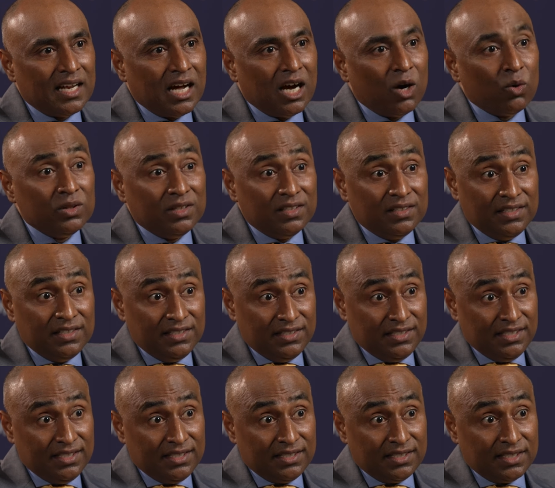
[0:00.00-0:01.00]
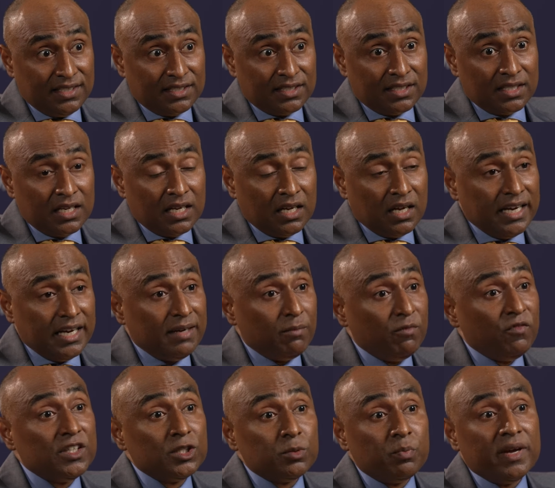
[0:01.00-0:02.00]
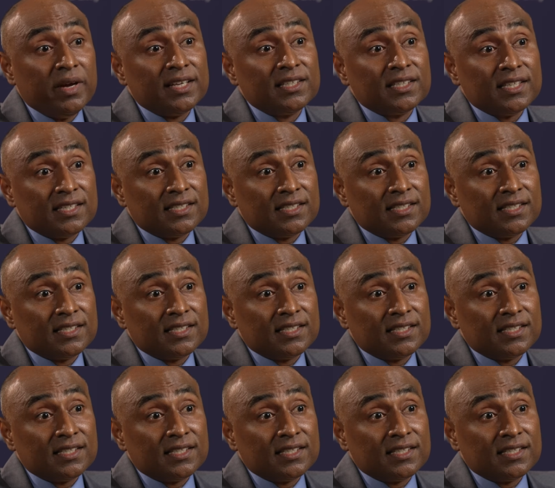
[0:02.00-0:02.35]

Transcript: how the disease is, which makes